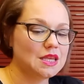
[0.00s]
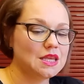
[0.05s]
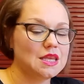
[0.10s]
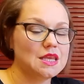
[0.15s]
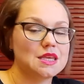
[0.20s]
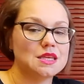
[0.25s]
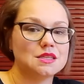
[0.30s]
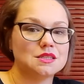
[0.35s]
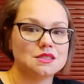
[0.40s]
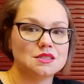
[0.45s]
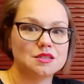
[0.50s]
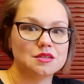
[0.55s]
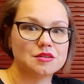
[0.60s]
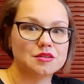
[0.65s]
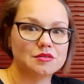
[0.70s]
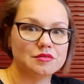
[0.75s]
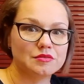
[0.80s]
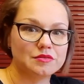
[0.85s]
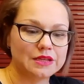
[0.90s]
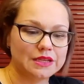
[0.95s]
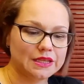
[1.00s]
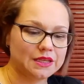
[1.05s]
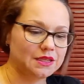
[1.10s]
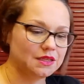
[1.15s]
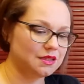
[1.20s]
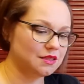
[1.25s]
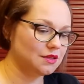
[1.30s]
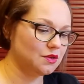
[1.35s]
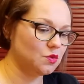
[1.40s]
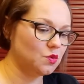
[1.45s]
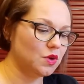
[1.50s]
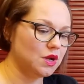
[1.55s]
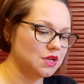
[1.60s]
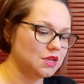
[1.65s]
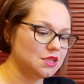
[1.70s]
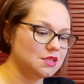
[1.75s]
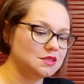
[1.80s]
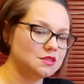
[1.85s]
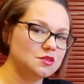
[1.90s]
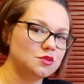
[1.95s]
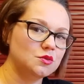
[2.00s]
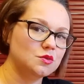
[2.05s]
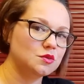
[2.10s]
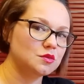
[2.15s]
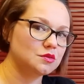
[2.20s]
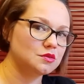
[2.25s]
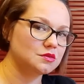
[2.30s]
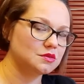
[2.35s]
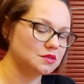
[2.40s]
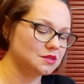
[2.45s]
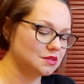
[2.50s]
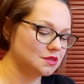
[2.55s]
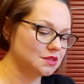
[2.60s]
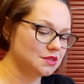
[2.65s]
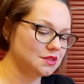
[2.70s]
is green. What is yours?